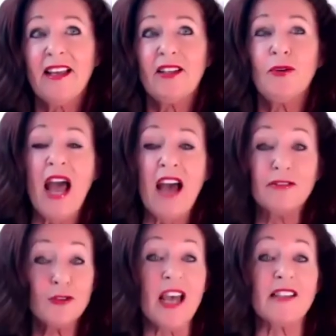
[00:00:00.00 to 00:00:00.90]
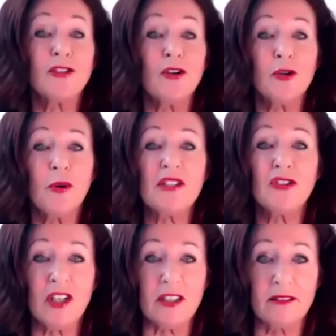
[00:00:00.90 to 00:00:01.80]
You have to ask a
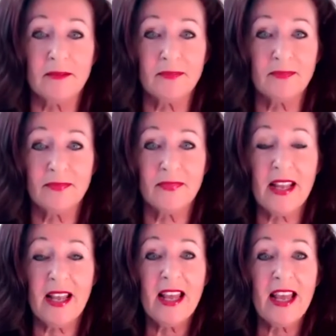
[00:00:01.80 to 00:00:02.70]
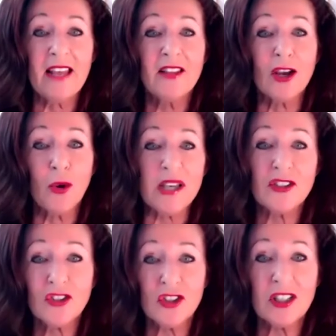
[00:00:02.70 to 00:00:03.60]
question. And the
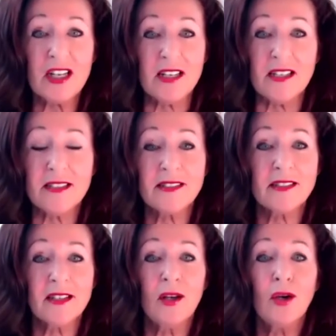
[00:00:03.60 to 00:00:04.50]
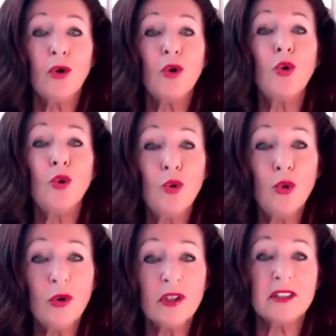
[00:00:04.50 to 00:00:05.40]
question is
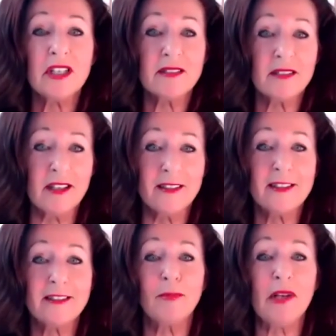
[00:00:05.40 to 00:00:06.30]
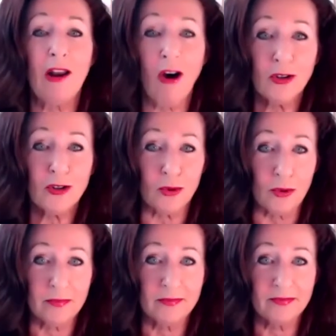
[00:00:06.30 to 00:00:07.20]
who does it belong to?